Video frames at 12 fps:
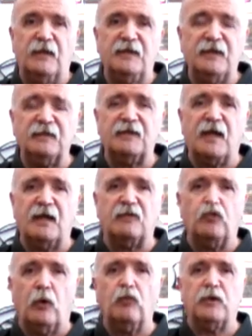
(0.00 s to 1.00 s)
in this
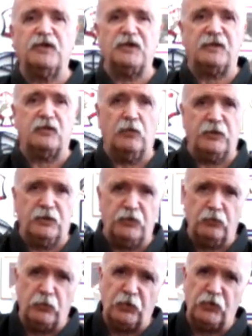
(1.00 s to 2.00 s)
case, what we're just going to
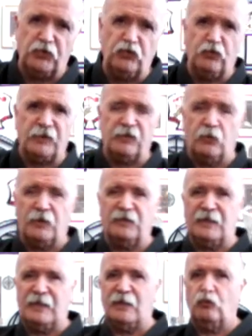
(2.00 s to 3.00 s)
do, we're going to do what's known as
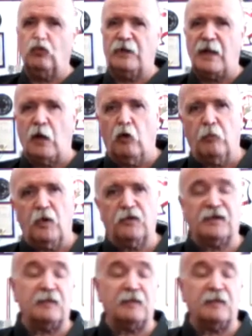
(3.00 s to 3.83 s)
the inward elbow.